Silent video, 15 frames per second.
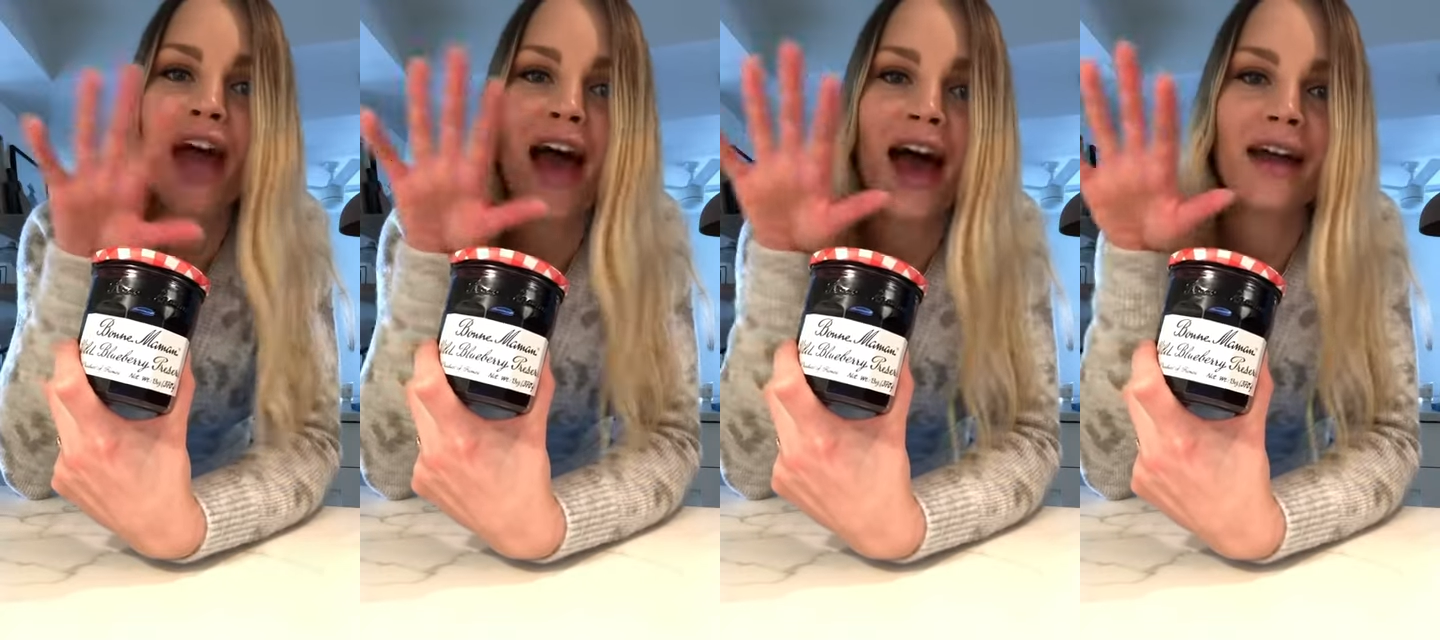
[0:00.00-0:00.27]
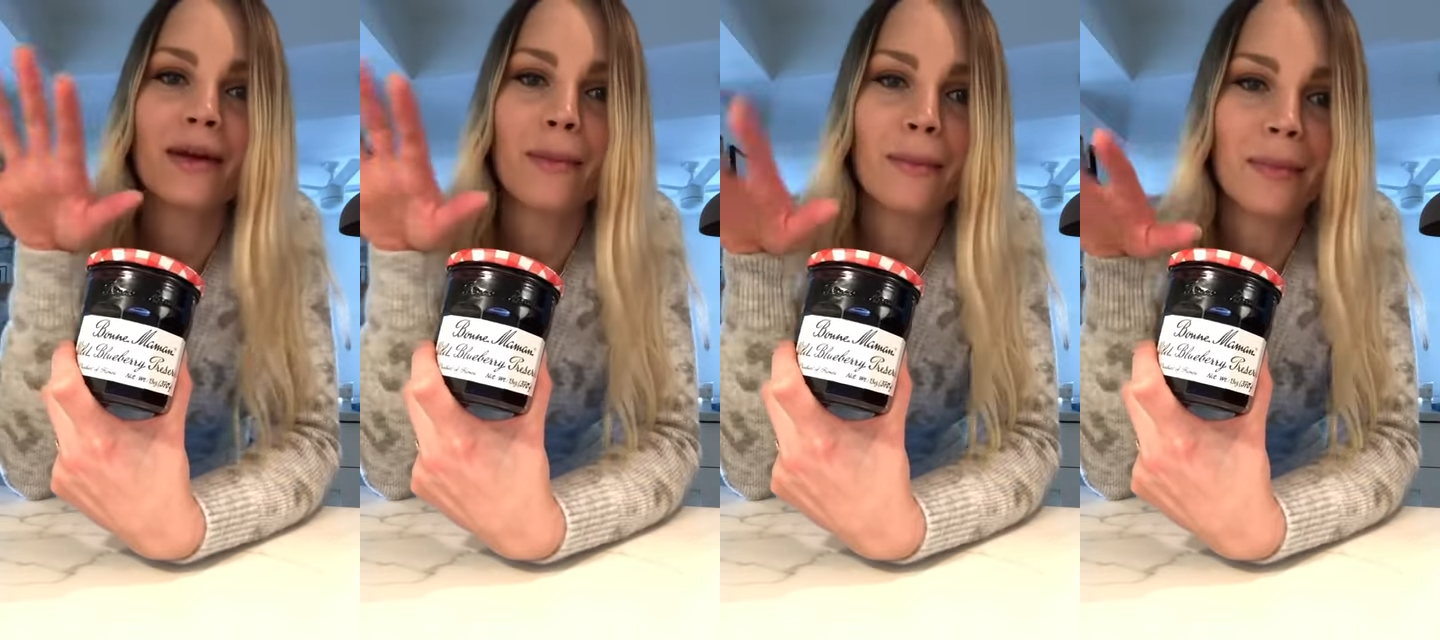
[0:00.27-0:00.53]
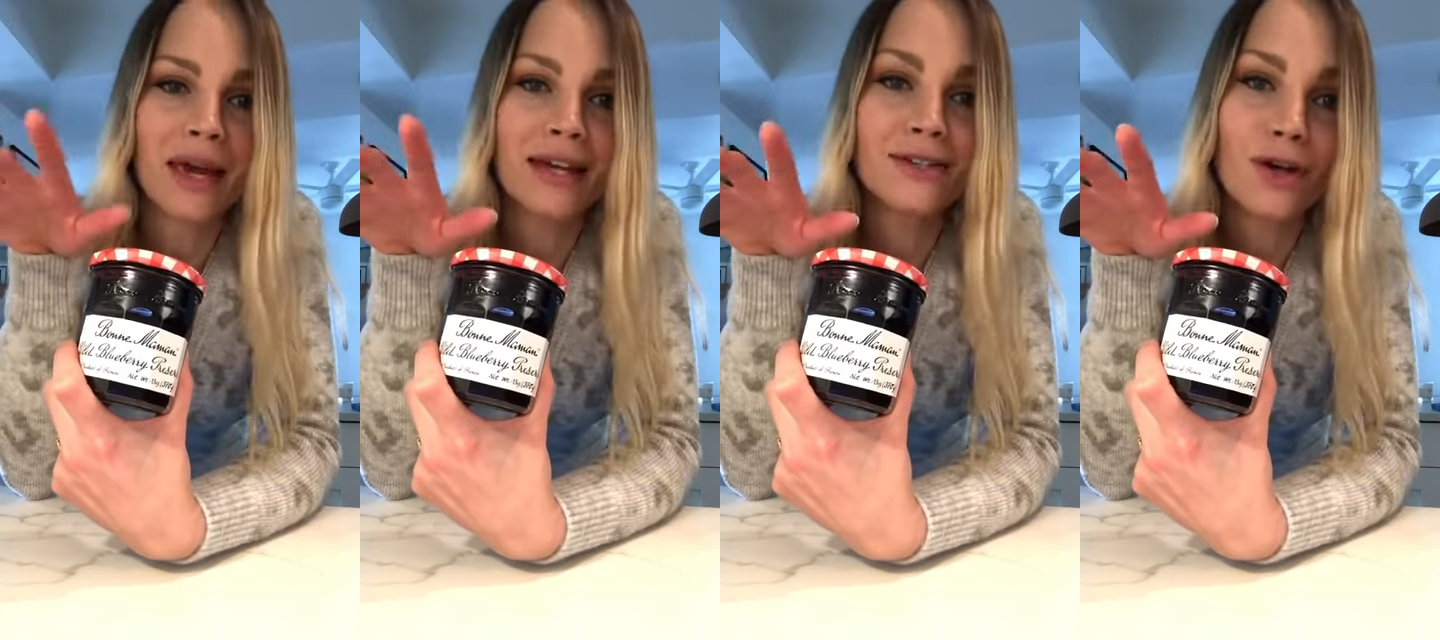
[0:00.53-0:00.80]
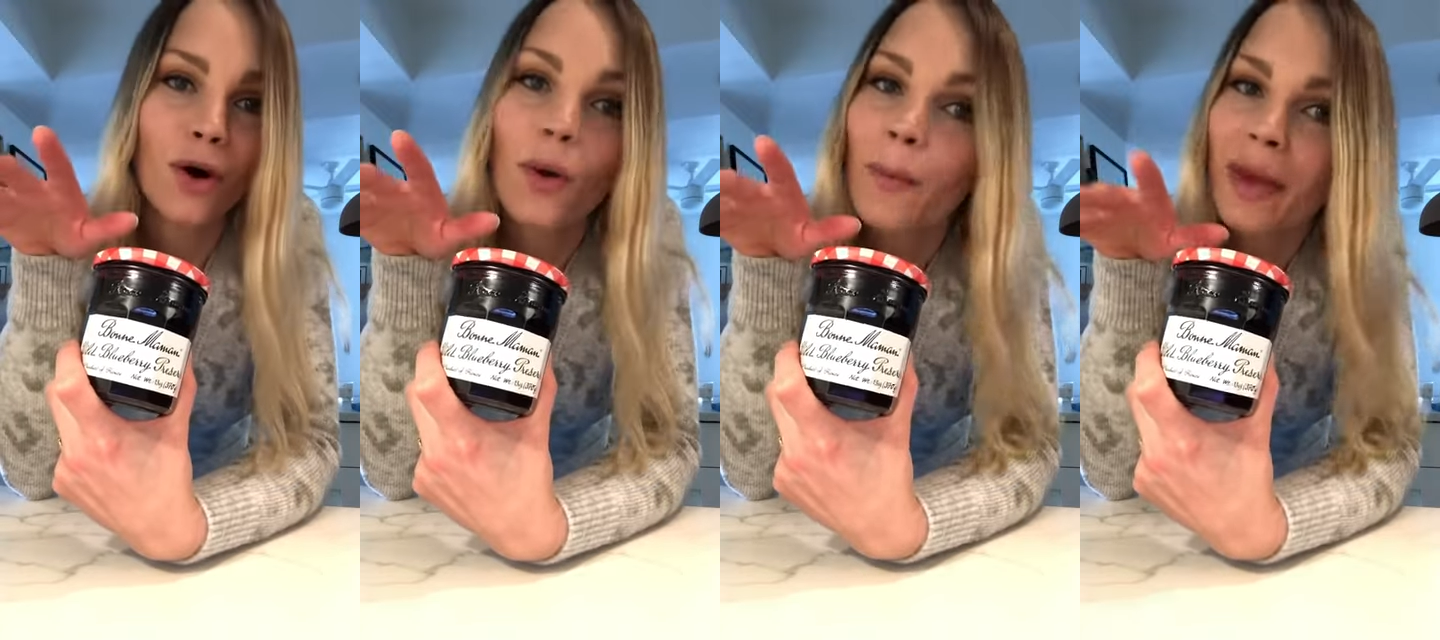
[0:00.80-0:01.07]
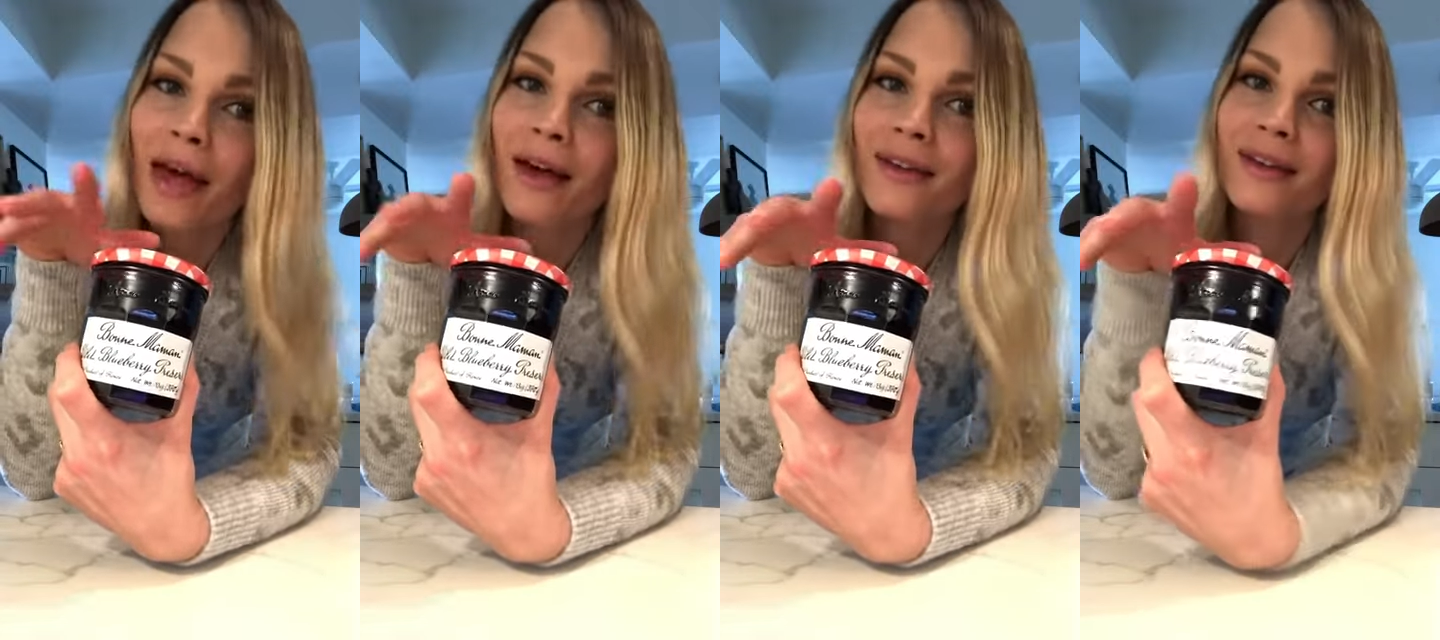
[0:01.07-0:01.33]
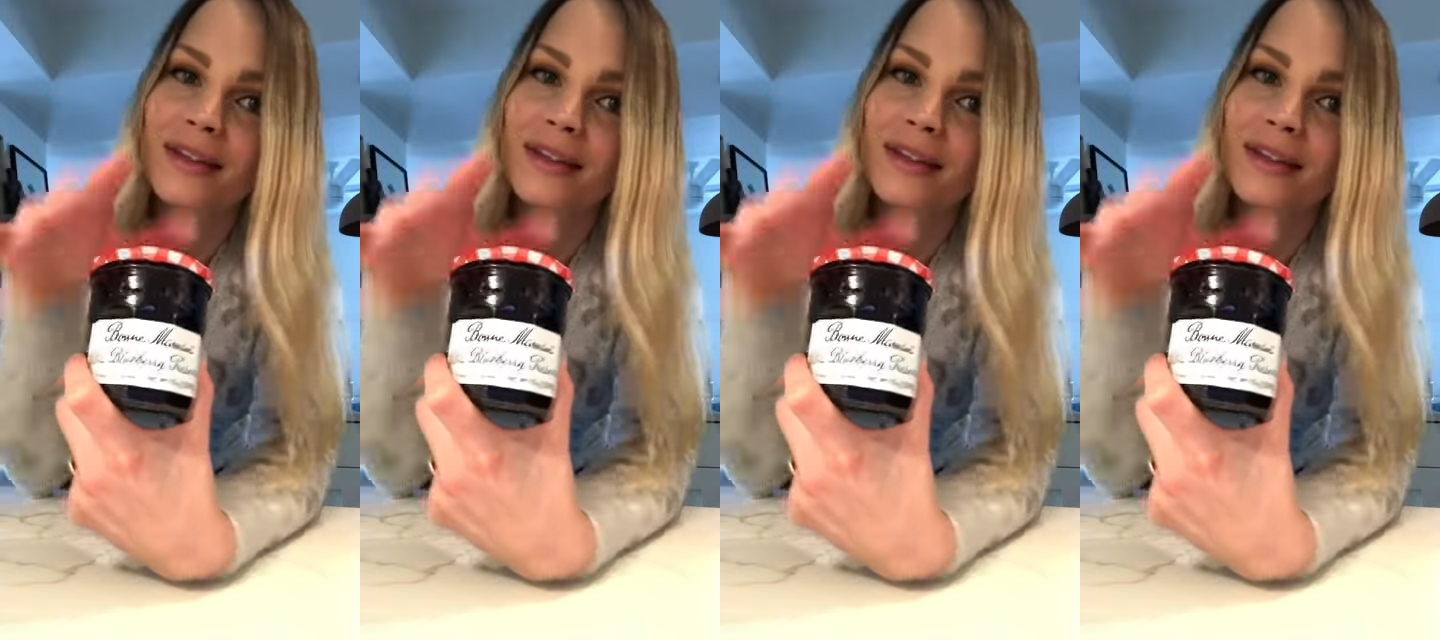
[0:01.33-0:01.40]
and baked oatmeal.